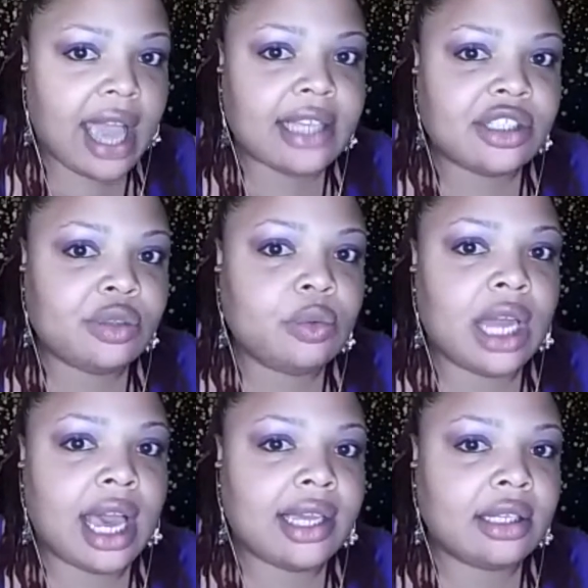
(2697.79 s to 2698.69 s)
I do
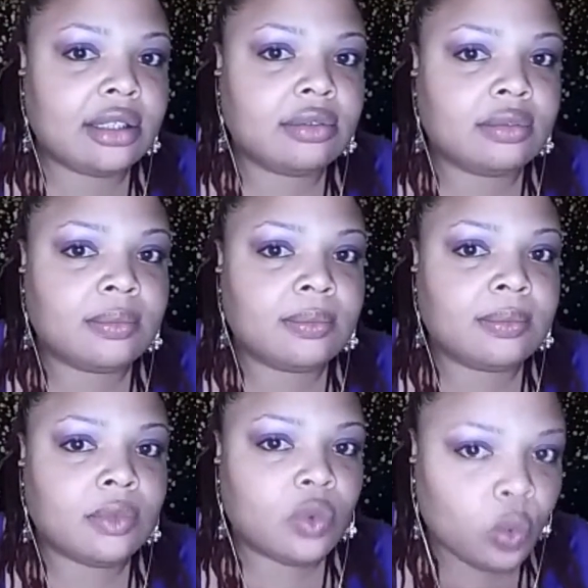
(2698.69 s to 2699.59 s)
like,
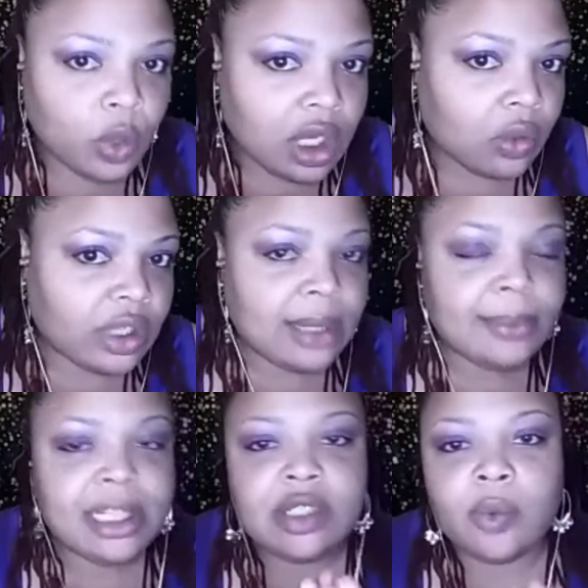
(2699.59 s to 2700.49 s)
we gonna
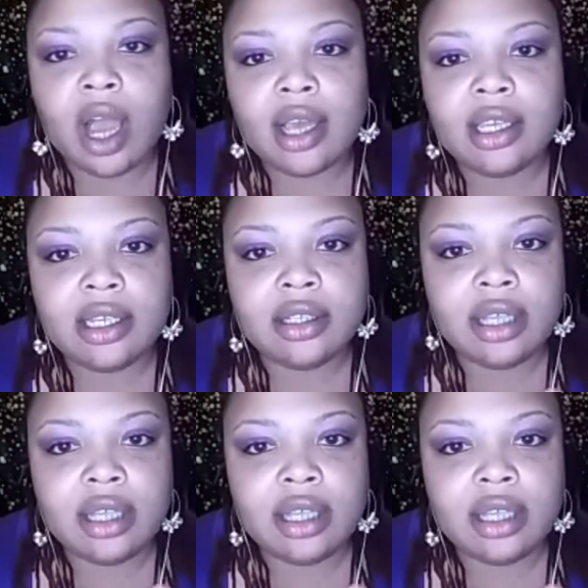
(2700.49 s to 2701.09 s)
keep this rocking.